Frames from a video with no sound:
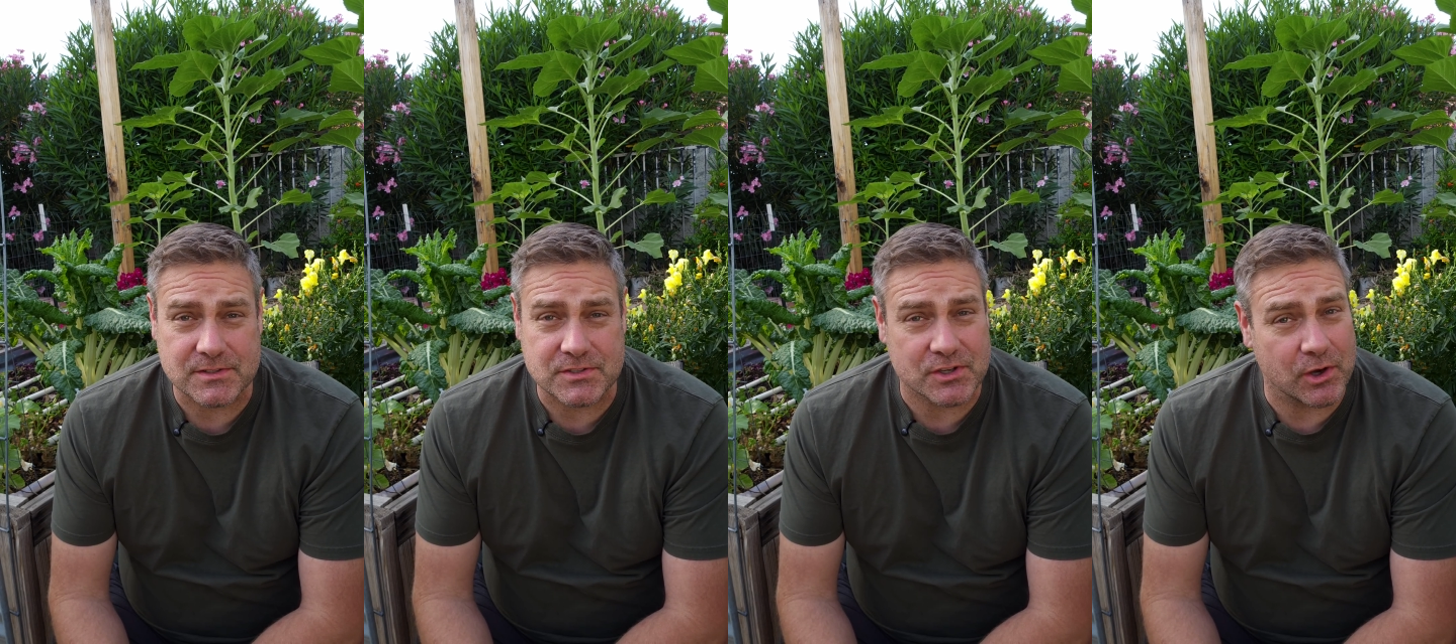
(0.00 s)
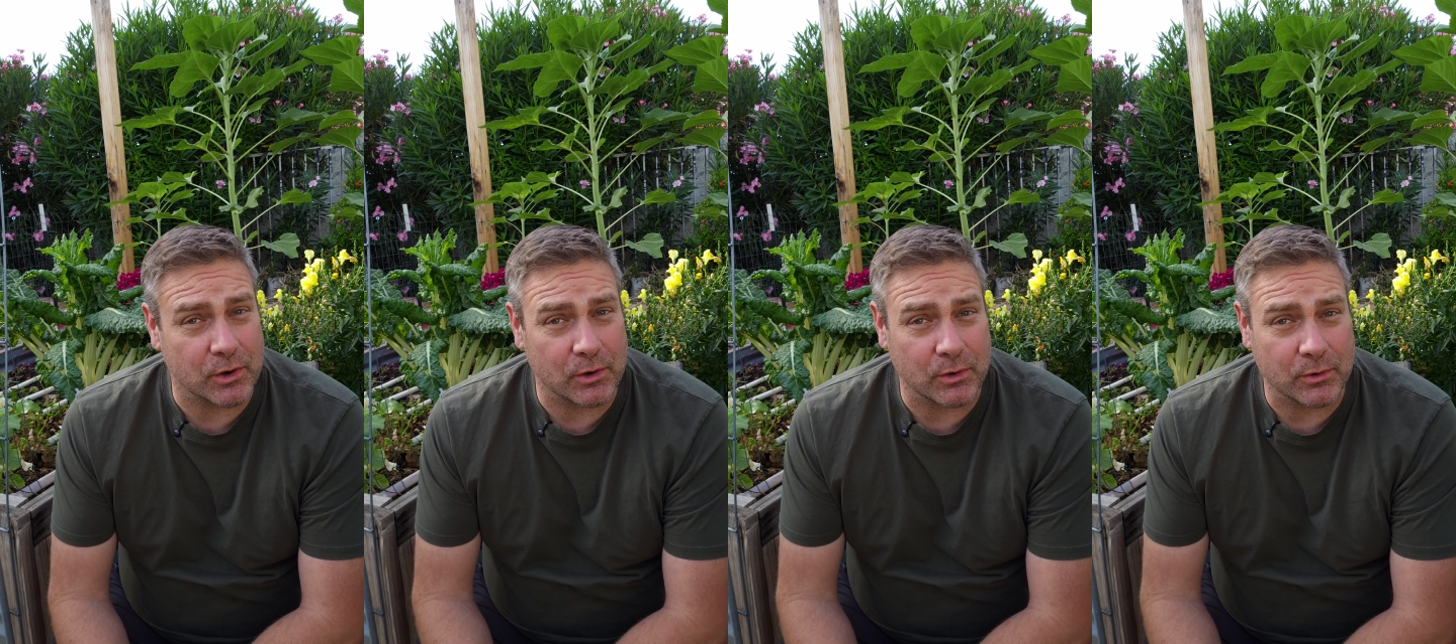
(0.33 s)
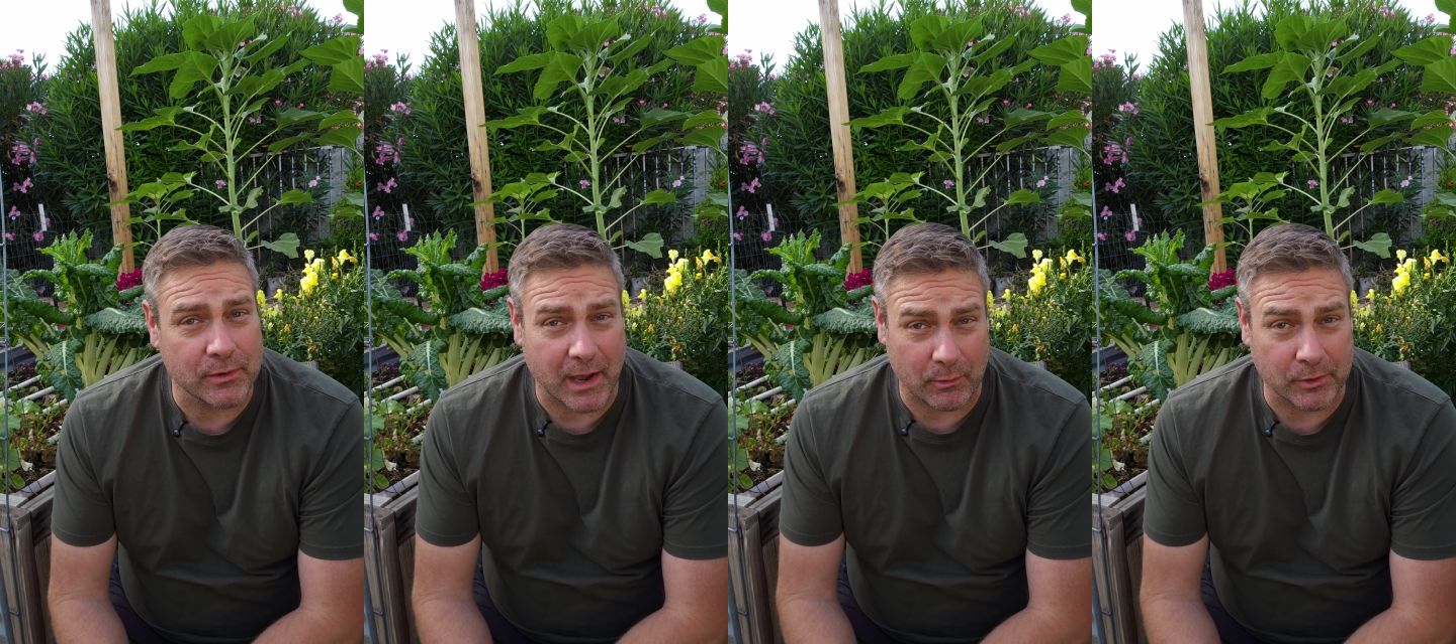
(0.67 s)
so
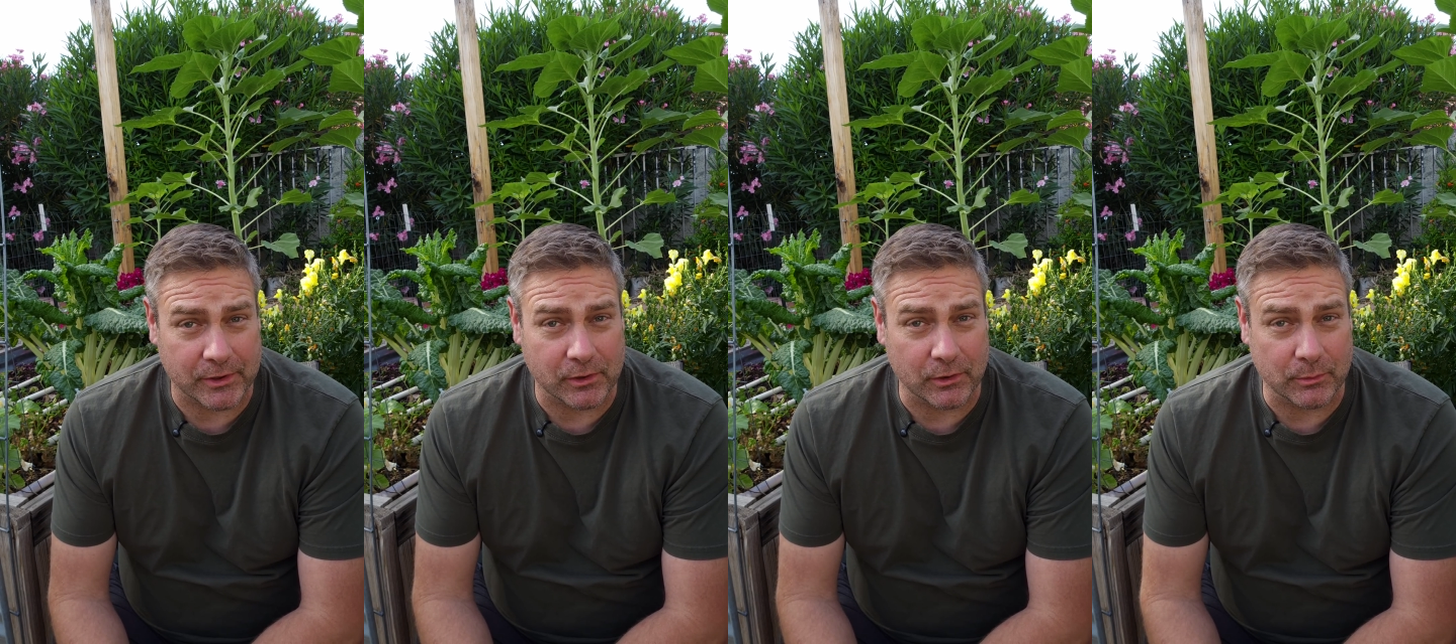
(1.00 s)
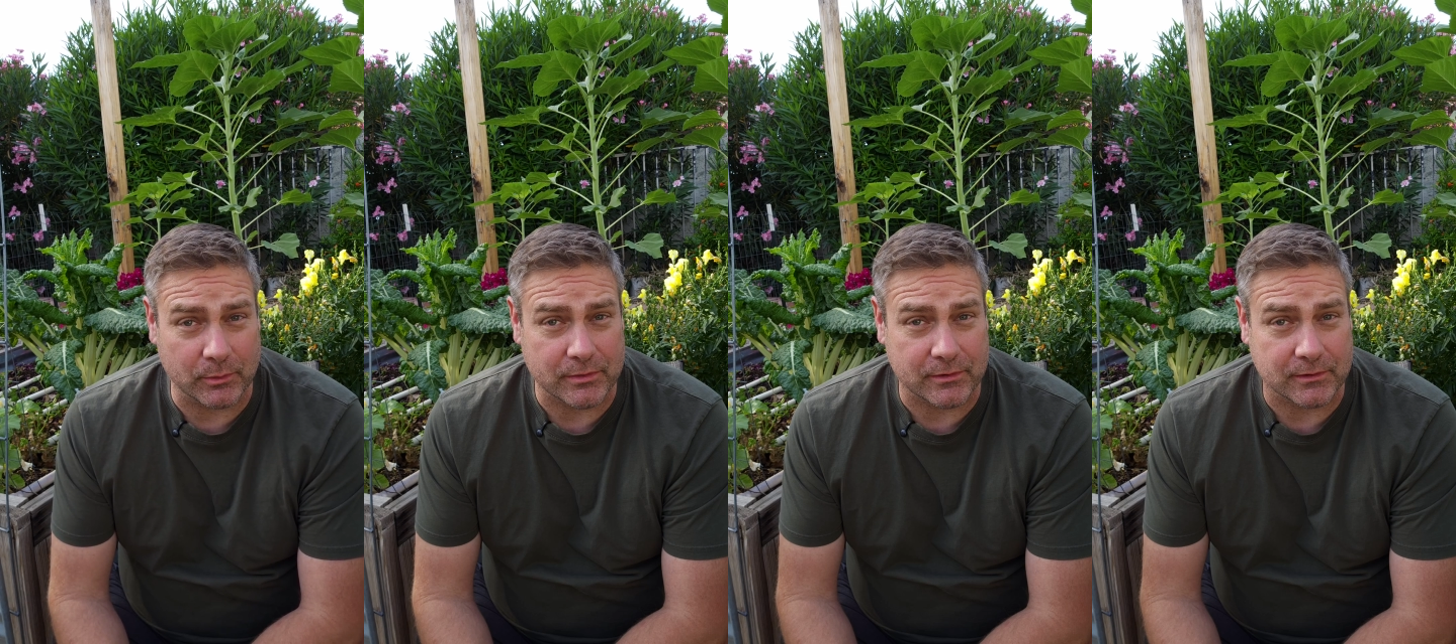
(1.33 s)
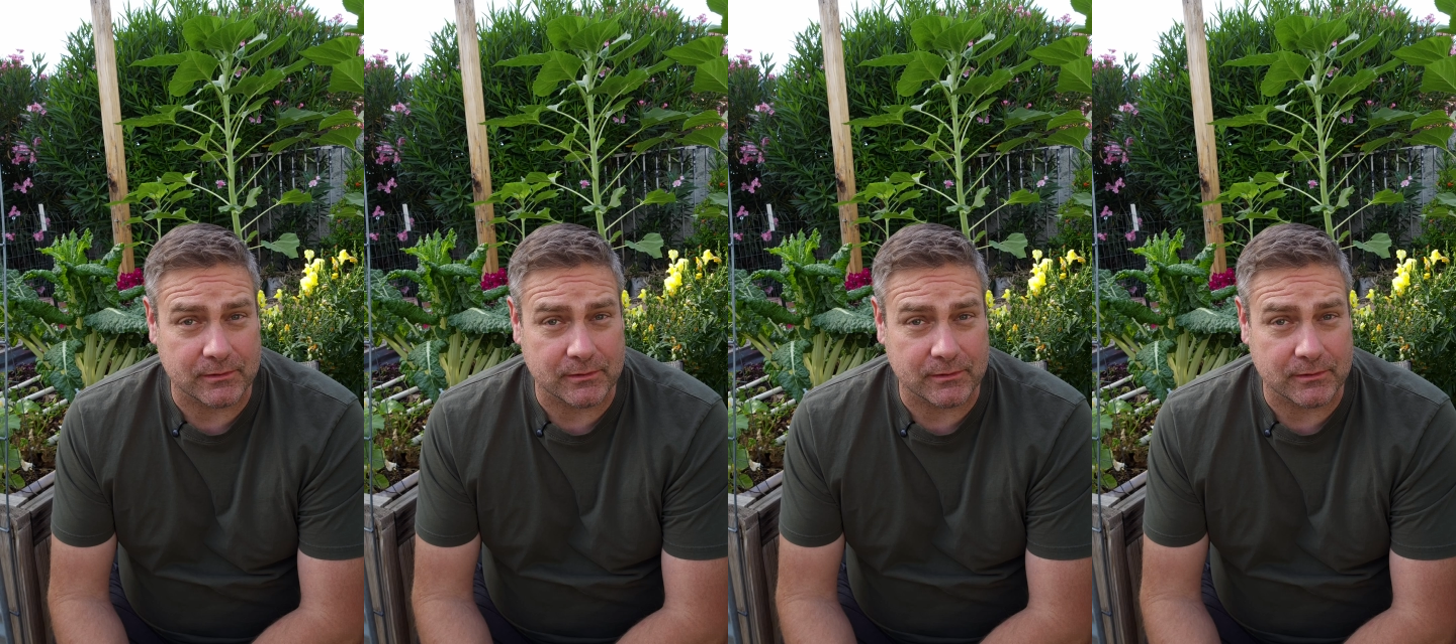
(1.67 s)
now we're dealing with it.